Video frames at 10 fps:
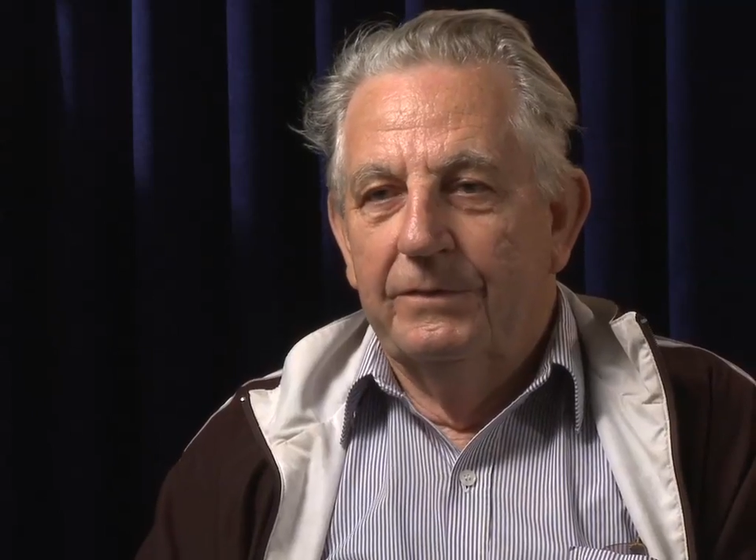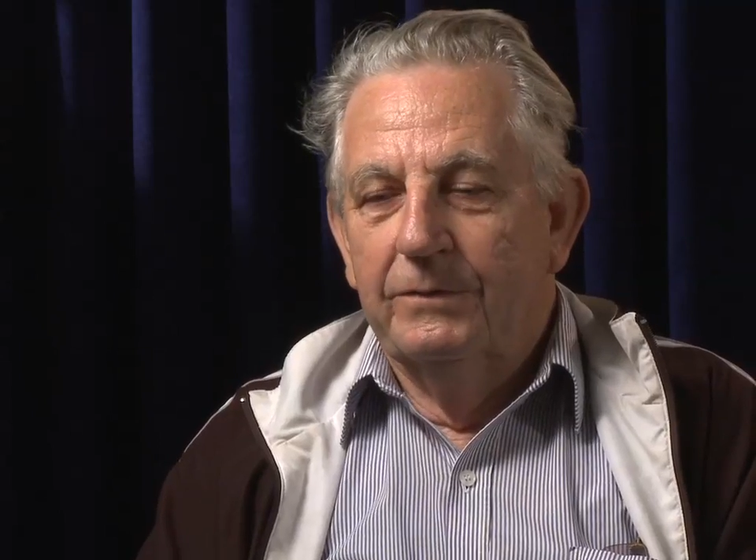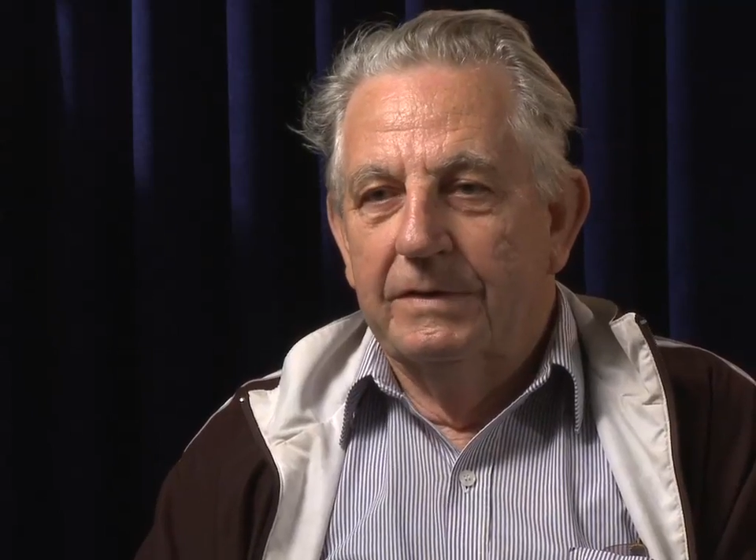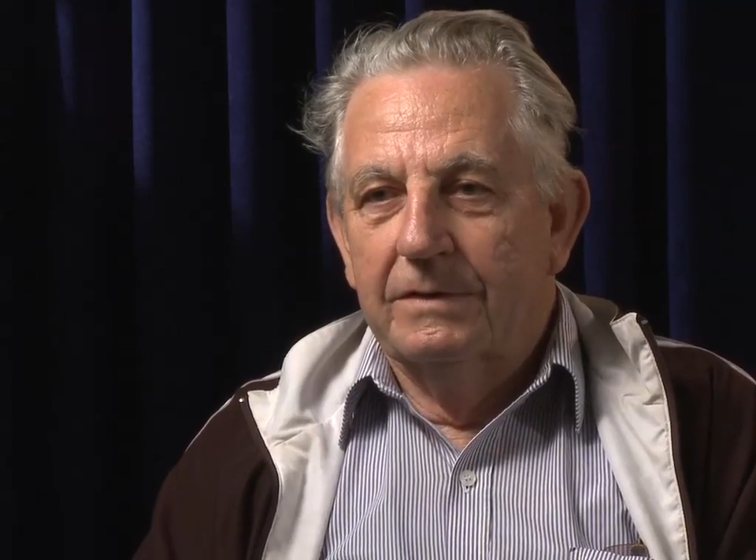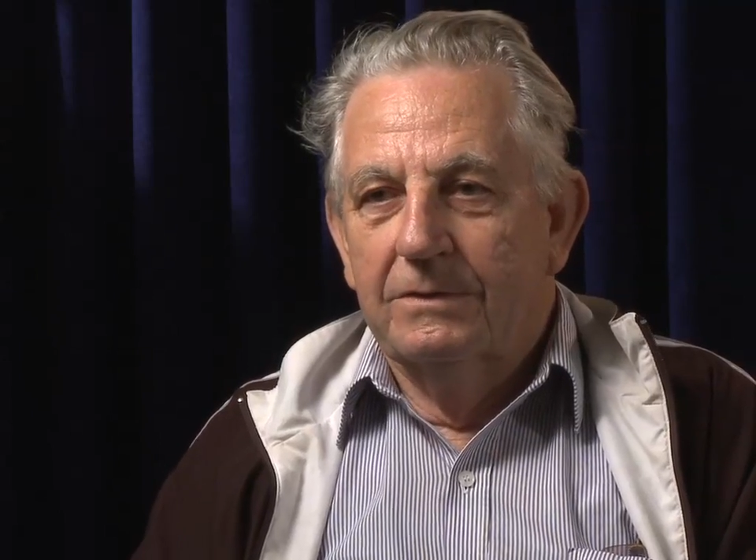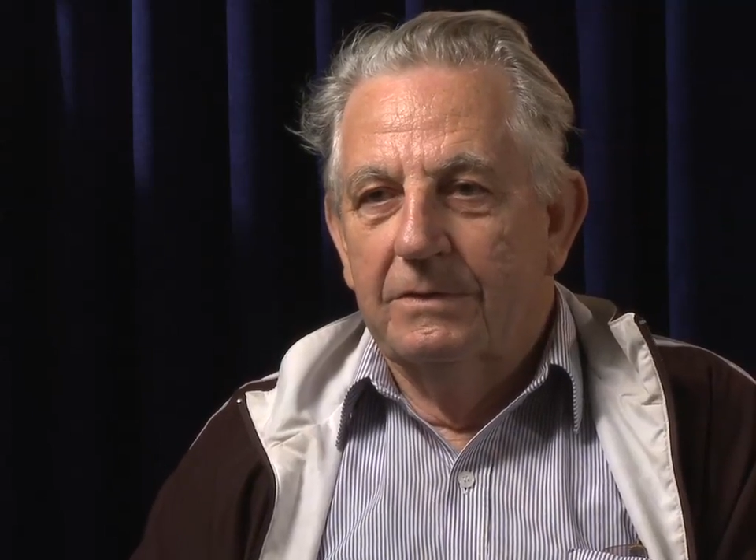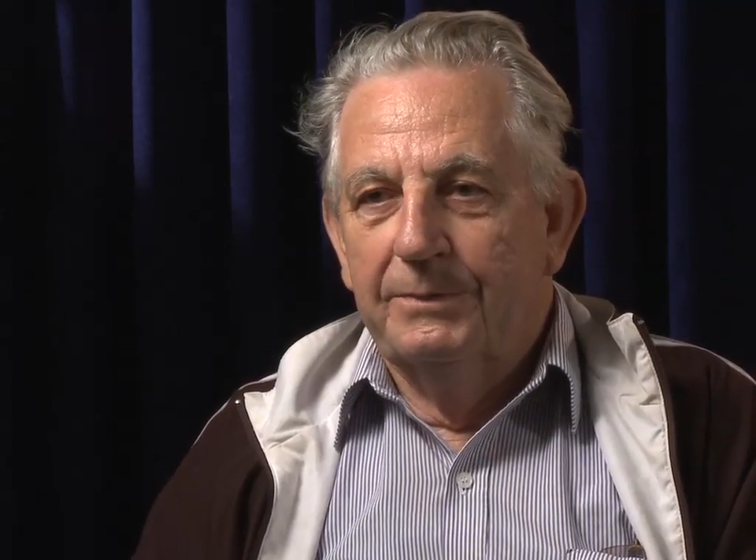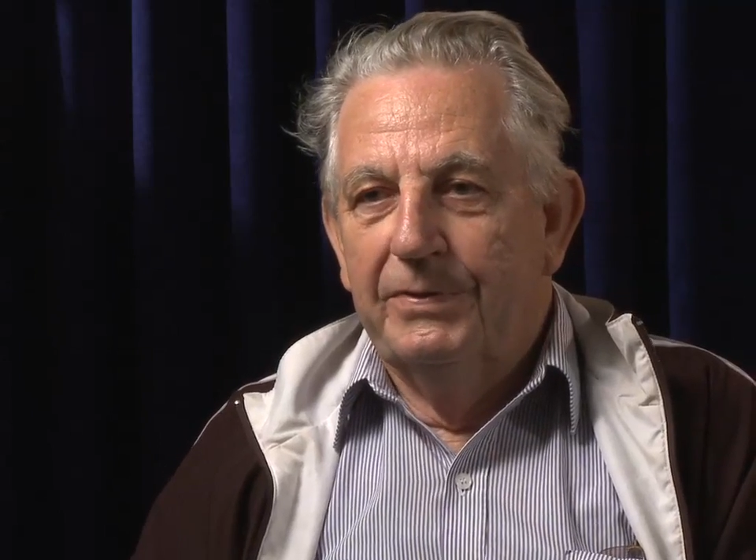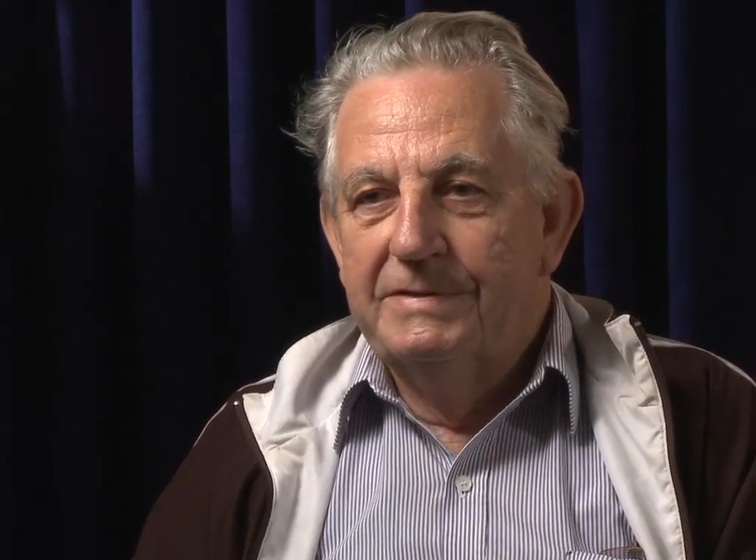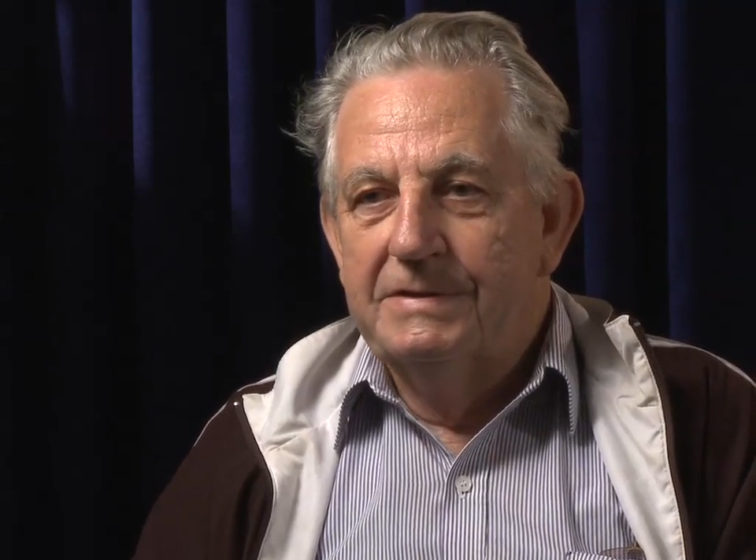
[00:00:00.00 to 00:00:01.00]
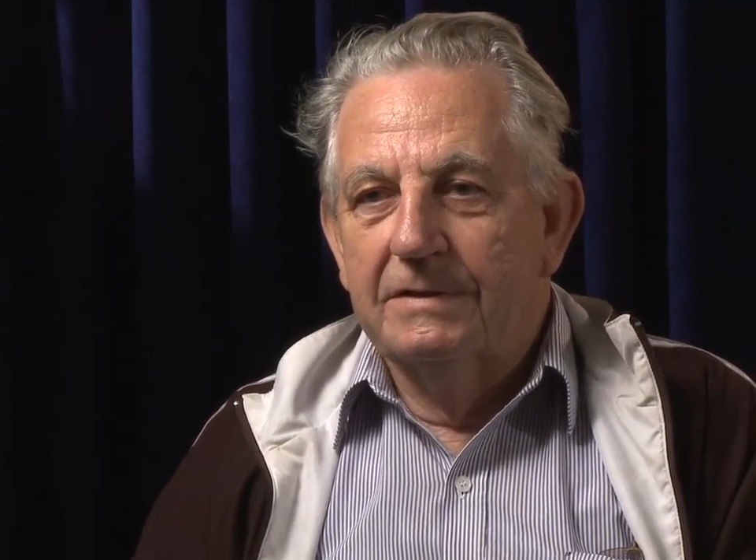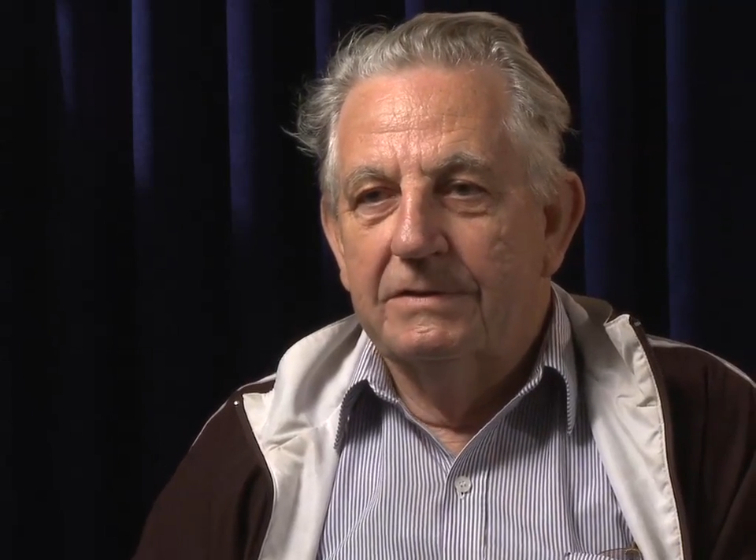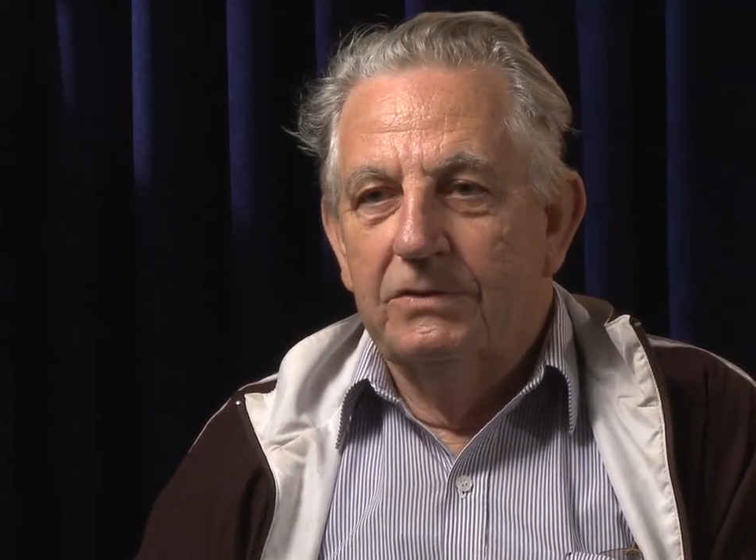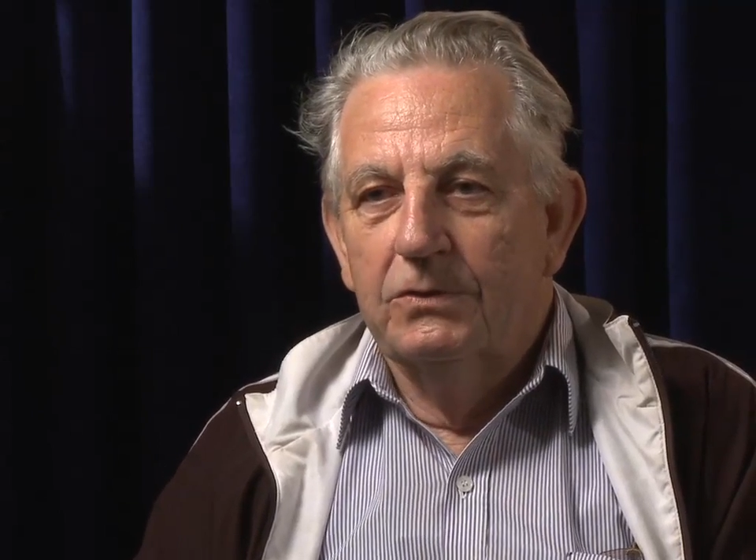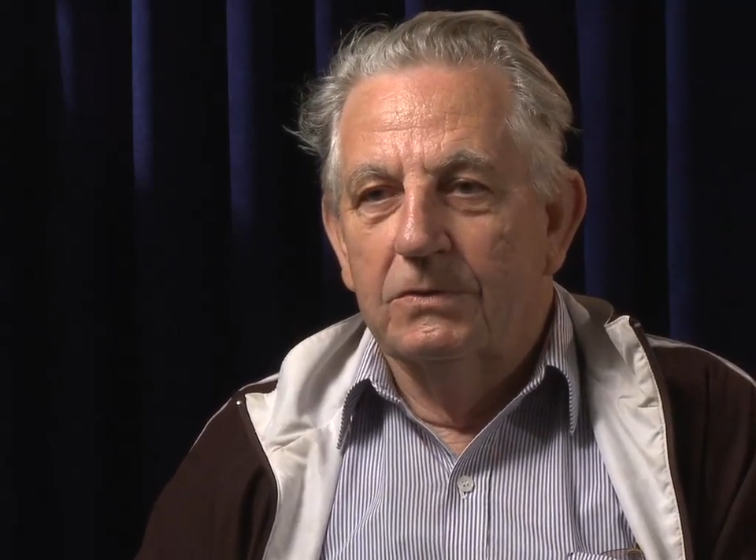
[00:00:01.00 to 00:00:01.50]
what they call a pressing
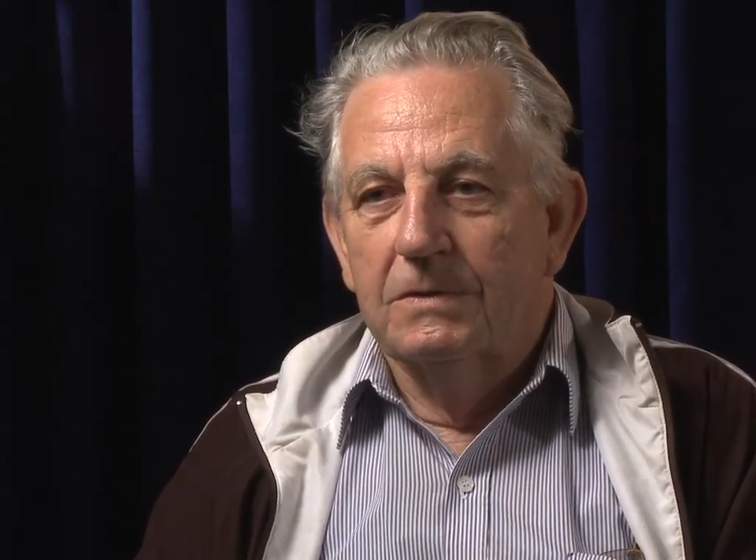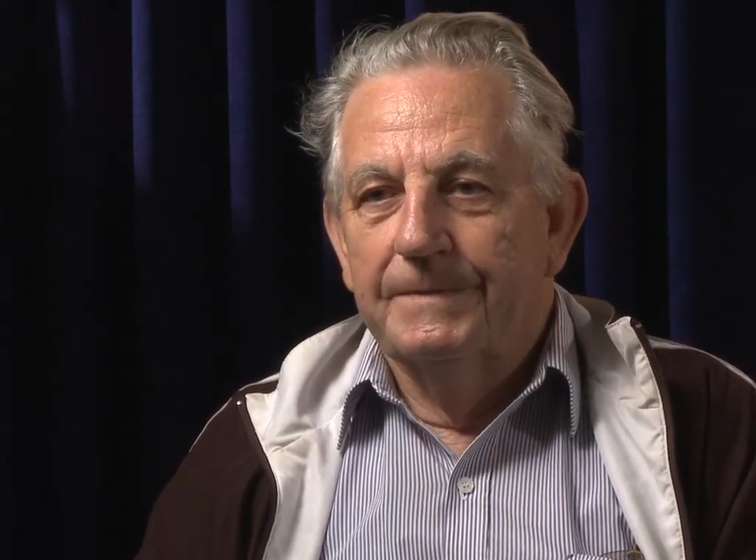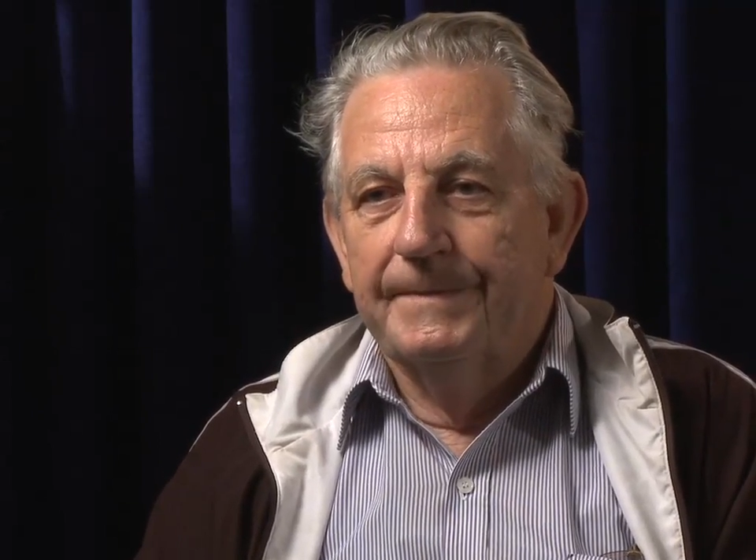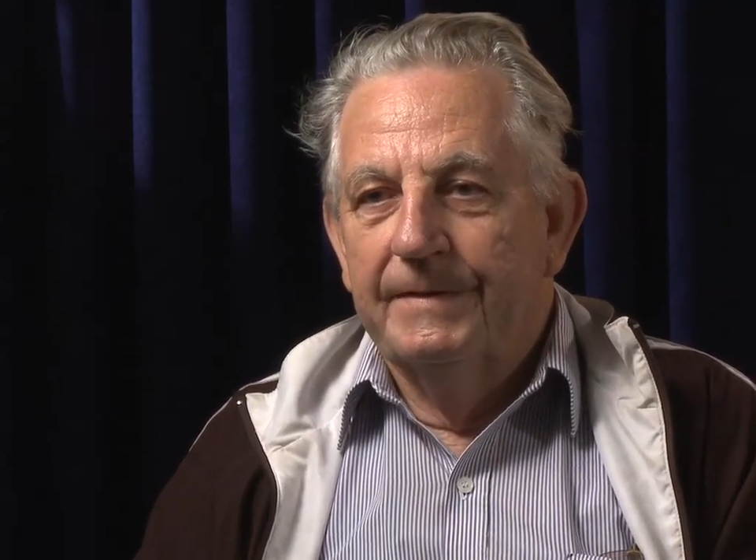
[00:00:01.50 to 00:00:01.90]
tool.